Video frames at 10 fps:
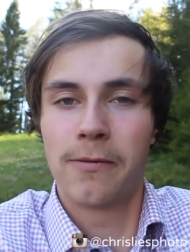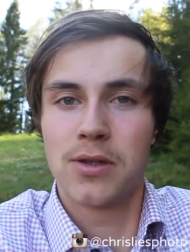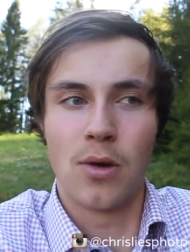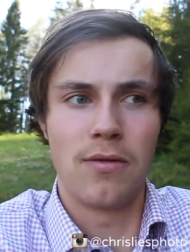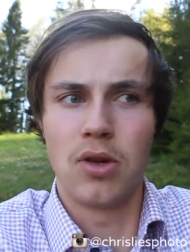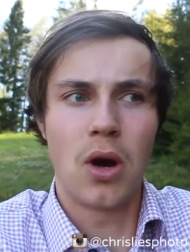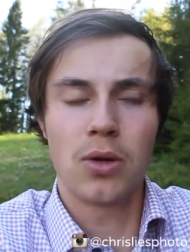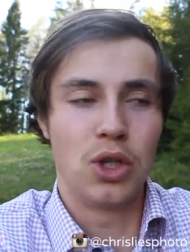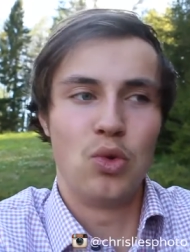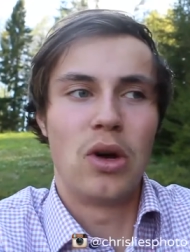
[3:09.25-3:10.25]
So if you
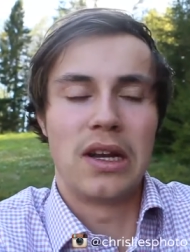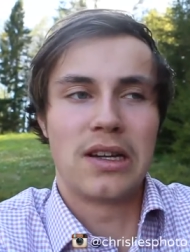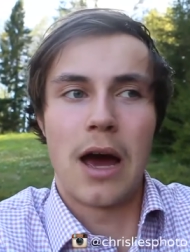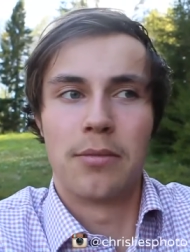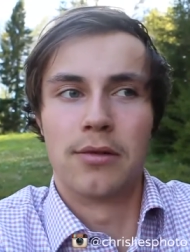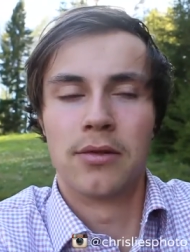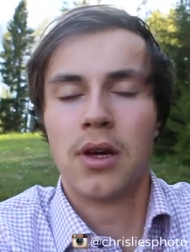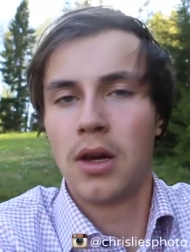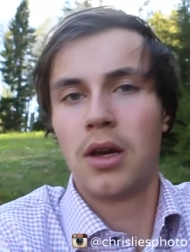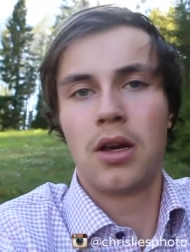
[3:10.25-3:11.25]
don't do any type of
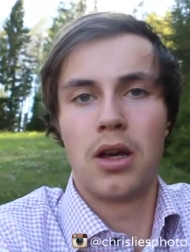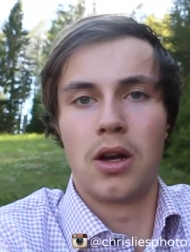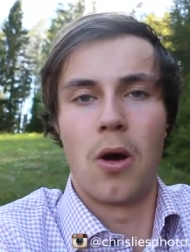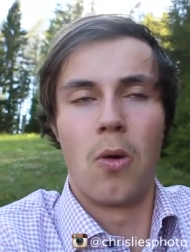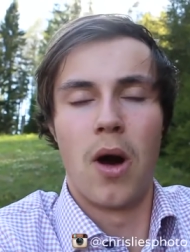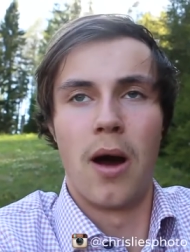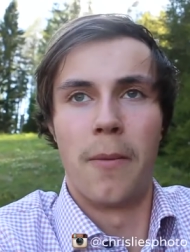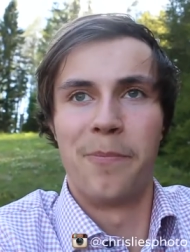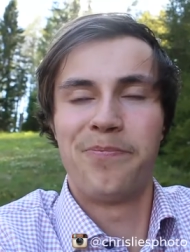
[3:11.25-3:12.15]
you know um,